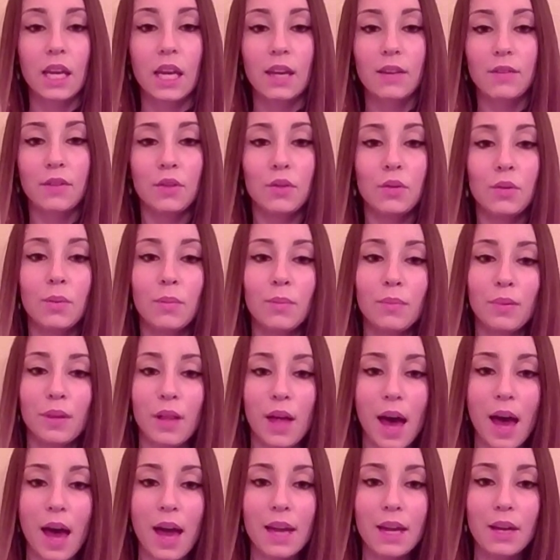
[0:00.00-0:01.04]
If you
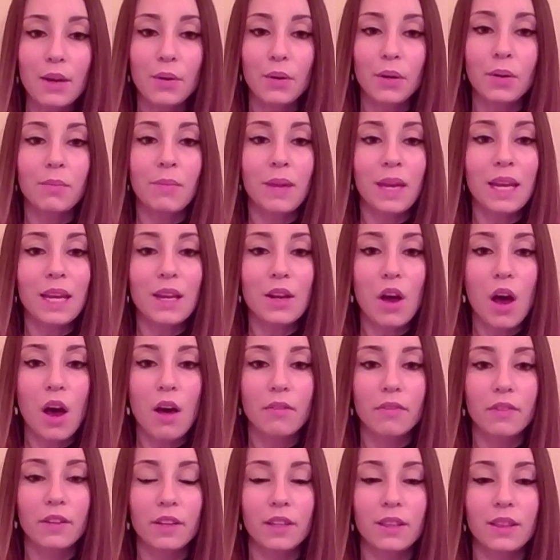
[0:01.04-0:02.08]
imply or make an
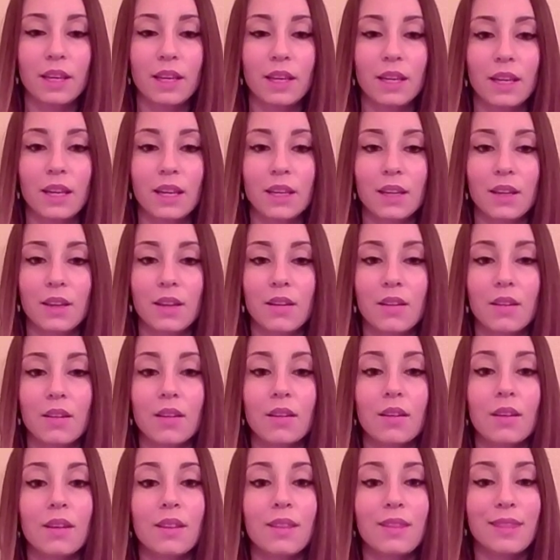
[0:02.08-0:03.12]
offer then
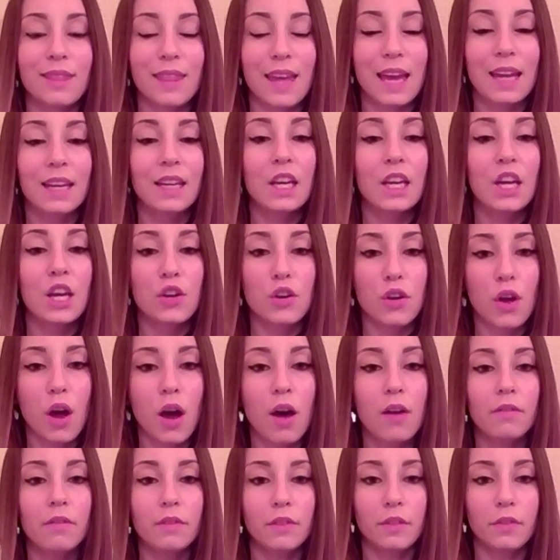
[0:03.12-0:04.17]

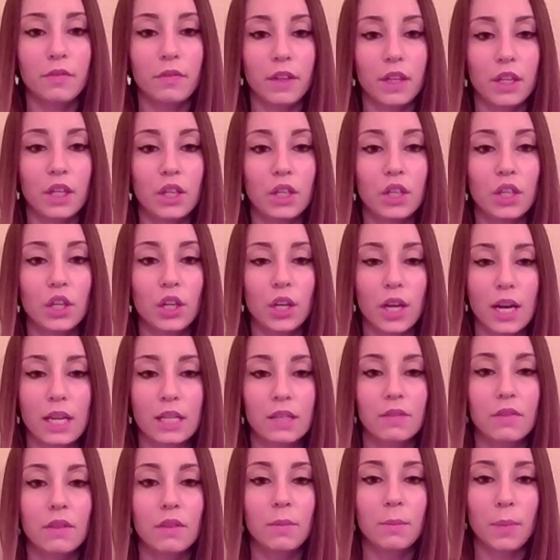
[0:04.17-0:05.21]
cannot fulfill your end
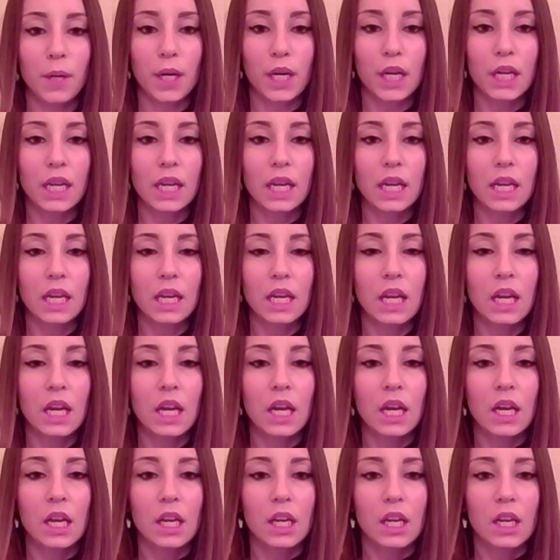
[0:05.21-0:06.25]
of the bargain,
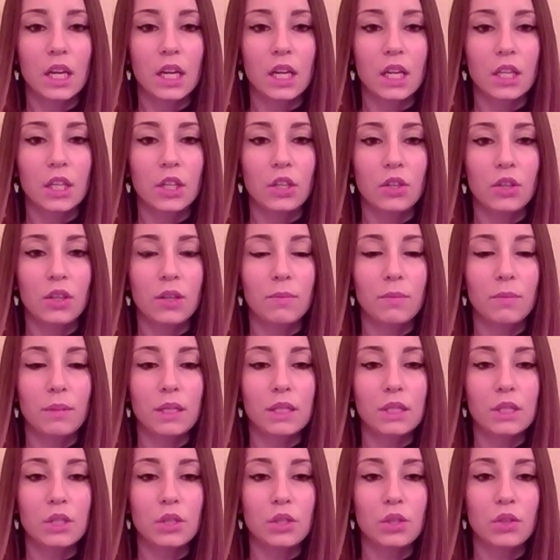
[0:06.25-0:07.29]
you can be
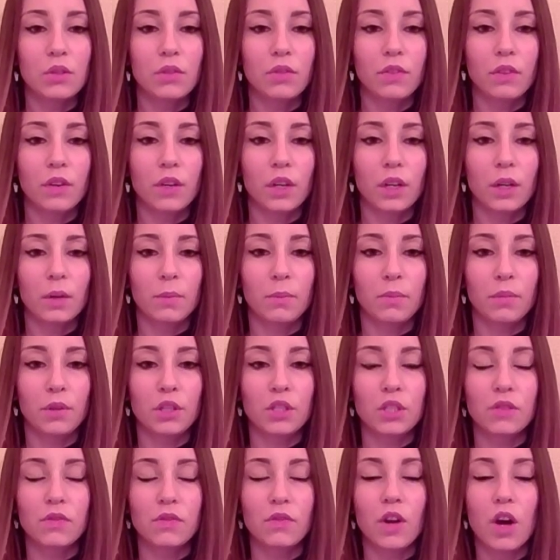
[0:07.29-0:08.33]
sued for
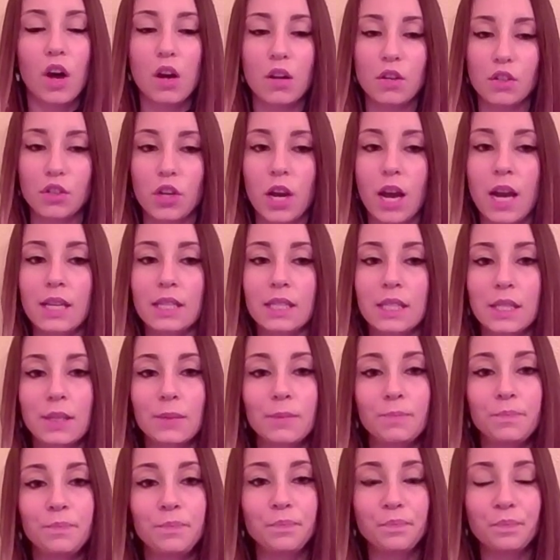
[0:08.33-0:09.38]
breach of contract.
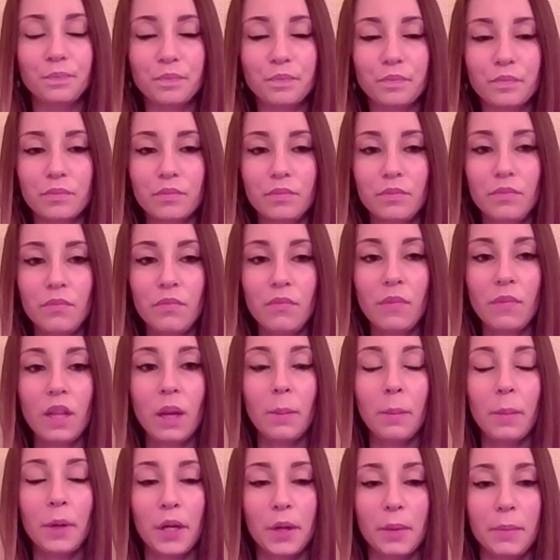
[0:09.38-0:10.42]

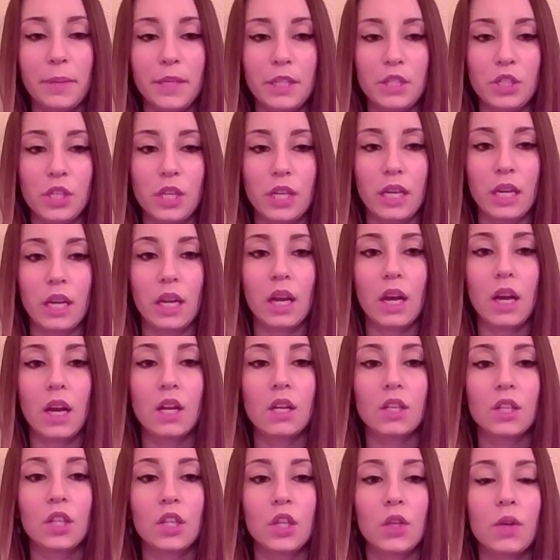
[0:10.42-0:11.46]
Permission.
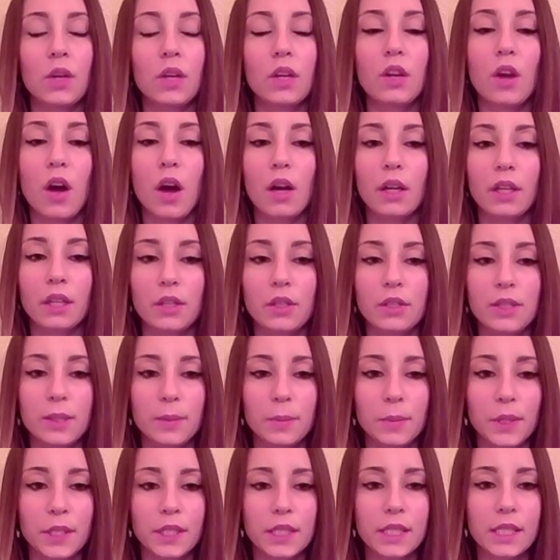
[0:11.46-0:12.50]
You cannot use a
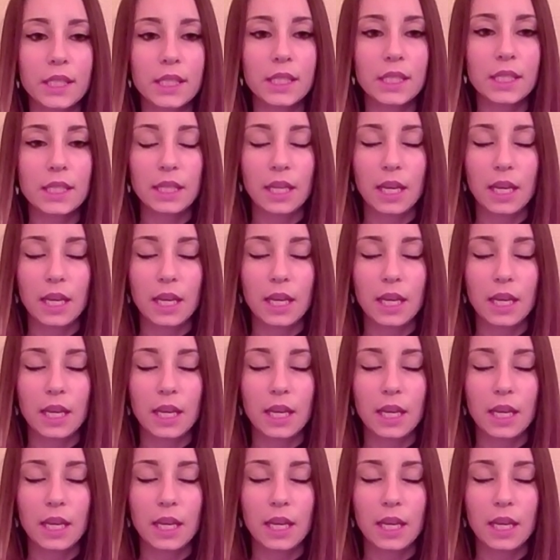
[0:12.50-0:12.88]
person's